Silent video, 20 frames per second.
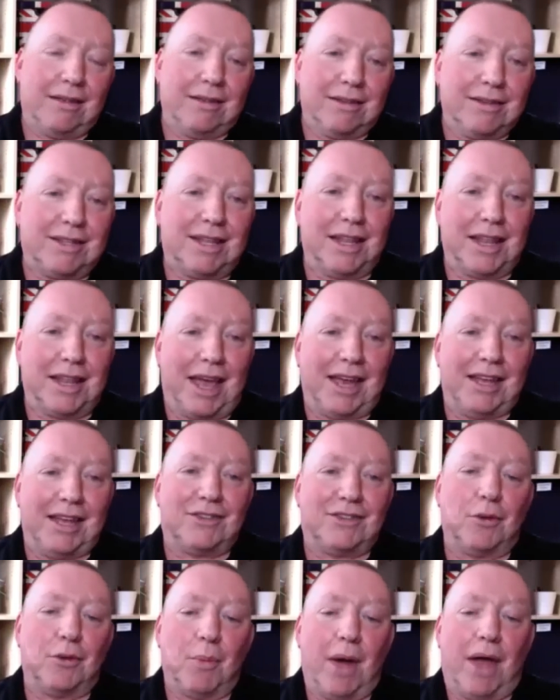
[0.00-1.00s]
delayed
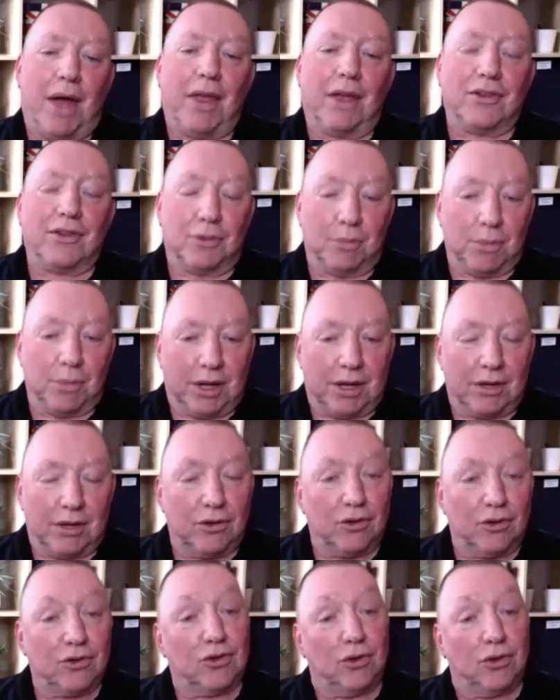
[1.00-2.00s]
somewhere that somebody can
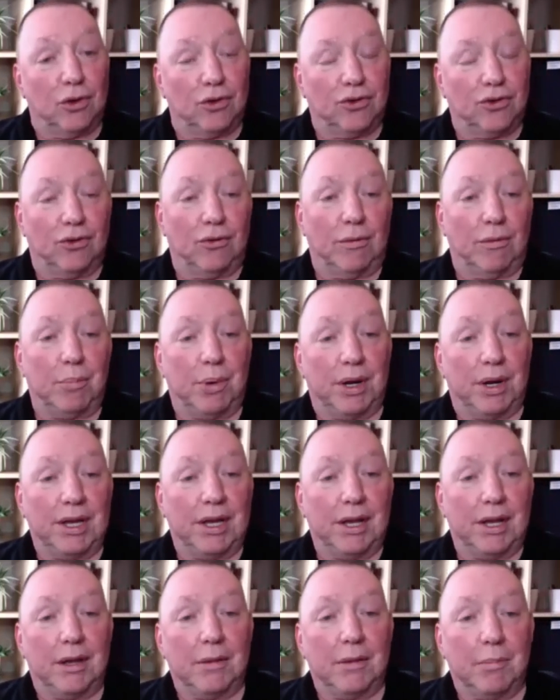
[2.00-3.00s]
just talk to you and bring
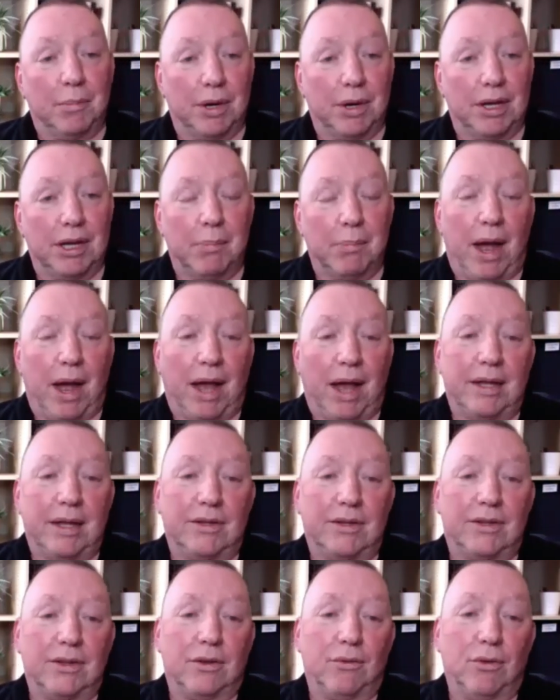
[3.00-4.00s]
you bring you back
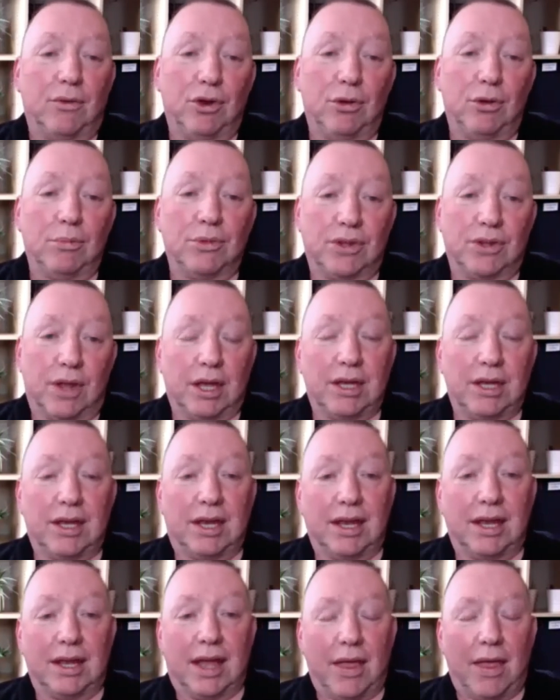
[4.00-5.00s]
into the room so that you
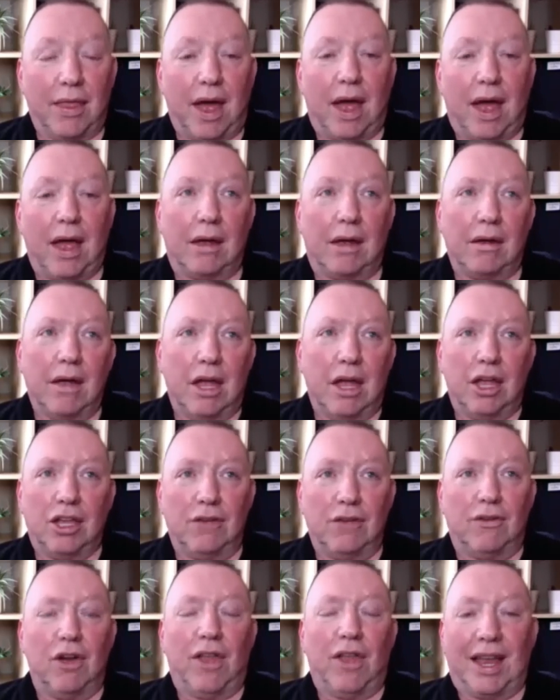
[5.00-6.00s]
can get that yeah.
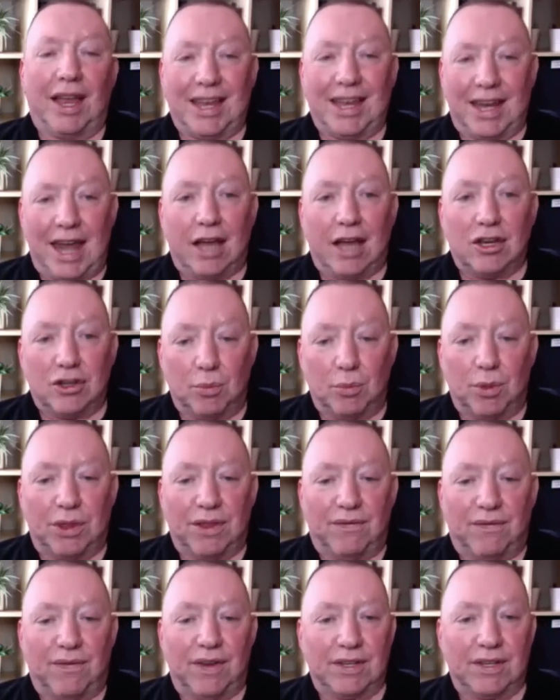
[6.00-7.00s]
you've got that connection with
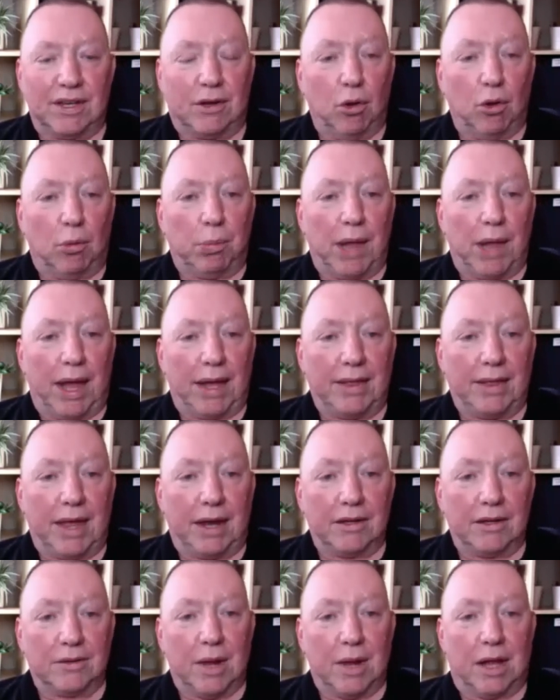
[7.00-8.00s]
the physical plane
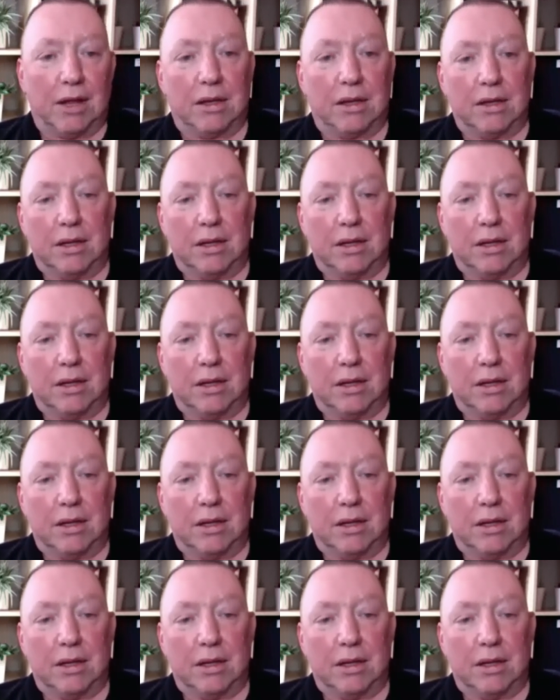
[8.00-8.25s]
then as well